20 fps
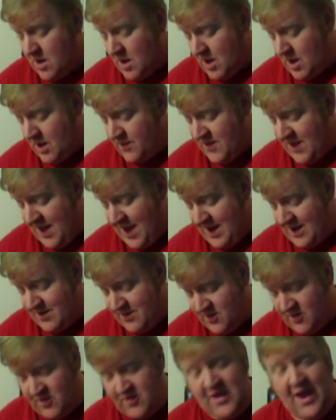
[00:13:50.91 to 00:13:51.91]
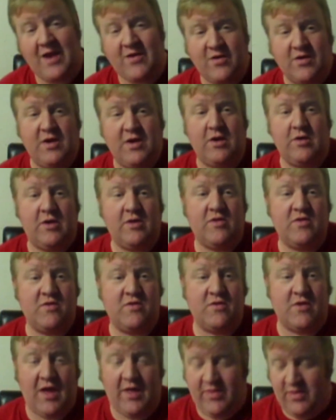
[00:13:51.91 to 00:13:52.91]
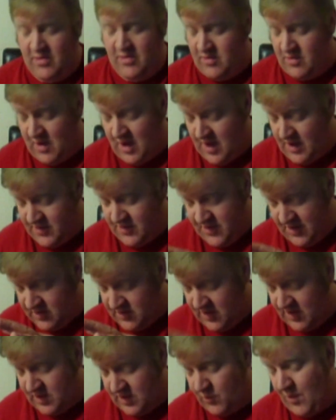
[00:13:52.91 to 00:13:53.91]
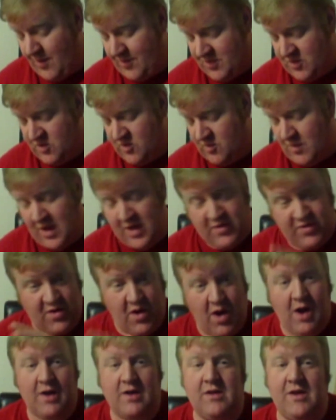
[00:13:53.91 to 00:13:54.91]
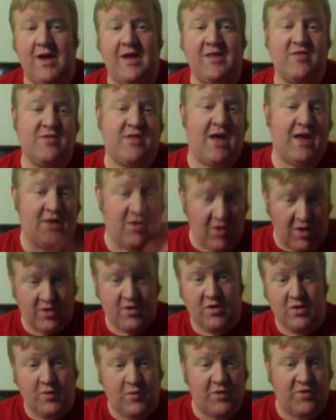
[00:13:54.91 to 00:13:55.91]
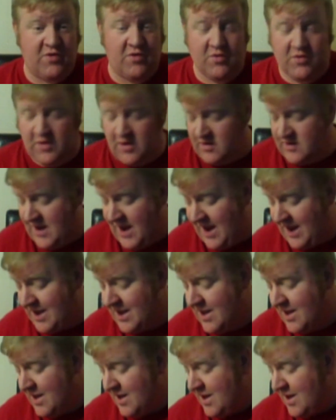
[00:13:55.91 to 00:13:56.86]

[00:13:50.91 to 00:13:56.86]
The standard units and things like the Weaponsmith, Acolytes that your other Inquisitors can take.